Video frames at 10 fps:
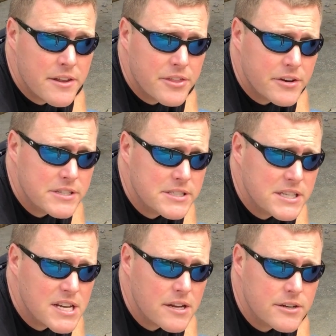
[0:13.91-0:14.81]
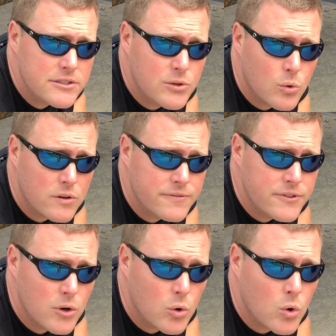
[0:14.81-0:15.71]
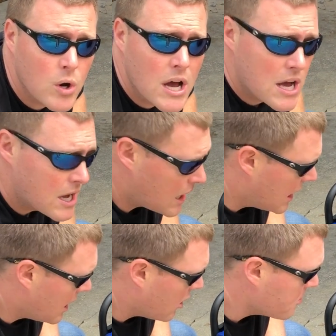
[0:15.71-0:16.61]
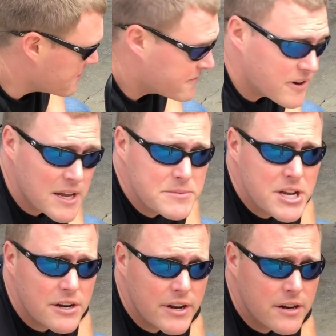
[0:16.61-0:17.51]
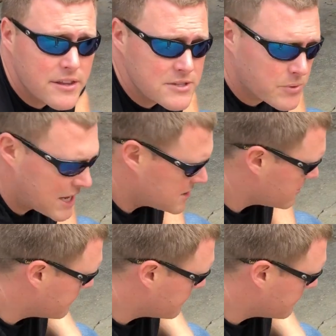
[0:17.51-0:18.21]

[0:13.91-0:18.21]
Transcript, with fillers: WGen 3600 dual fuel open frame generator. This one has